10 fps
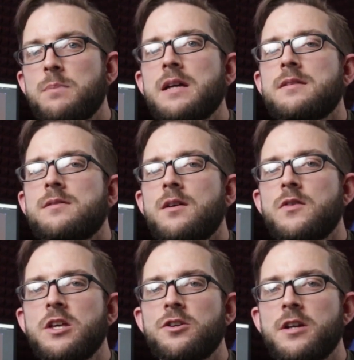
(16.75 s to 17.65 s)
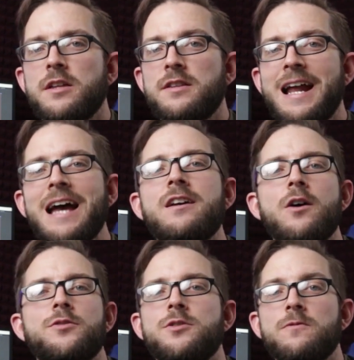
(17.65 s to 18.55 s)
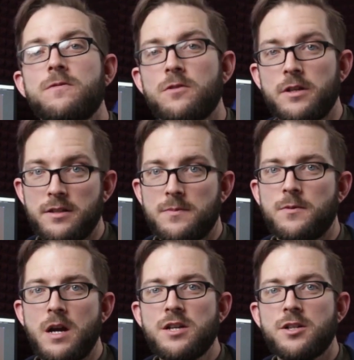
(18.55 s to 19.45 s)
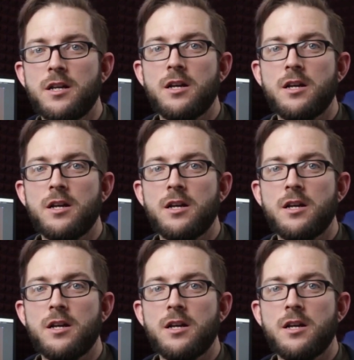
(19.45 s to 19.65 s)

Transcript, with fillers: places on the internet that I go to for inspiration,